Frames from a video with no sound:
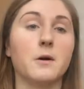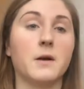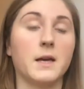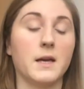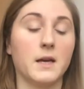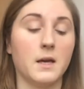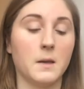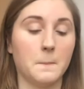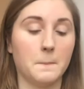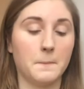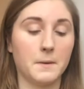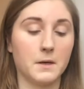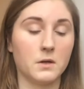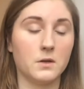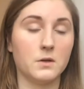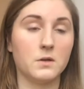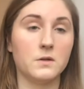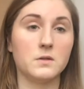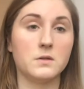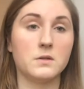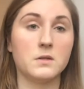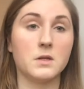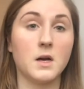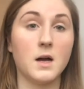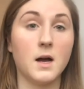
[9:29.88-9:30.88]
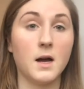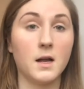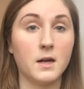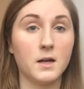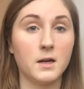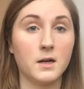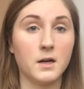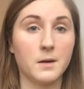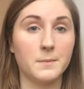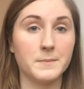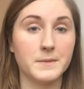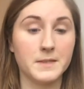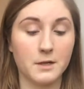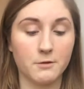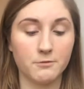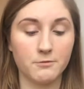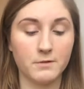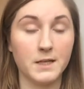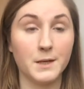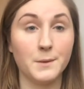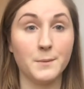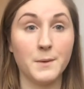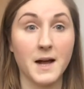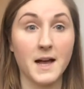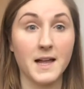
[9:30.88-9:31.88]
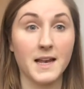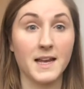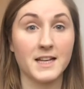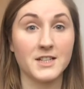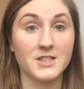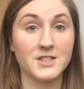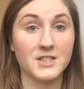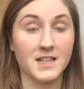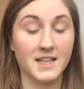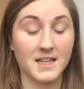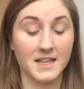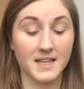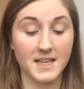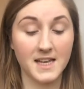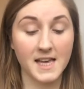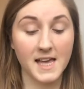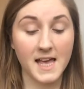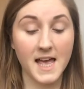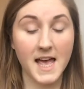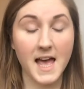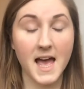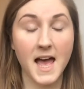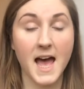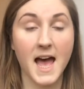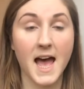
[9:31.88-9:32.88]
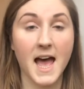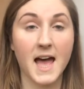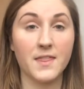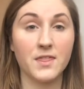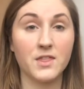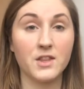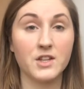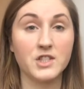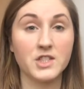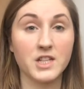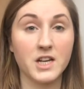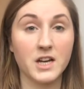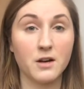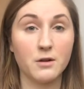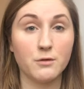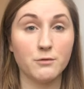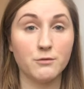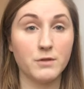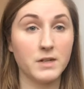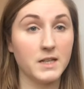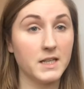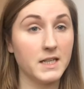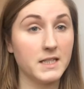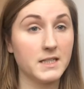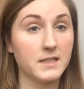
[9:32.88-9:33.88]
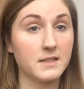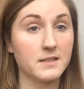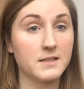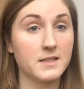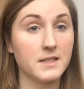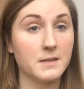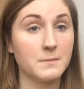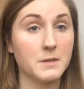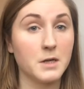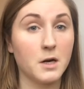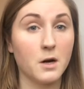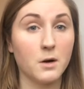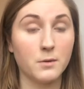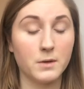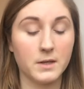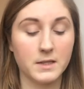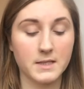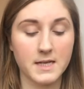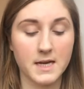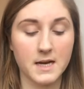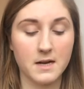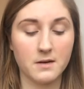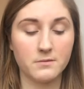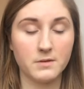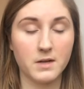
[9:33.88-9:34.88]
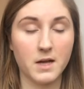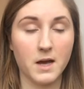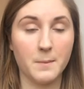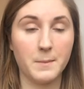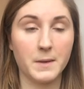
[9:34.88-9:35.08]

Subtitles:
kit because the colour comes out really well actually, and the gel really does seem to hold it down.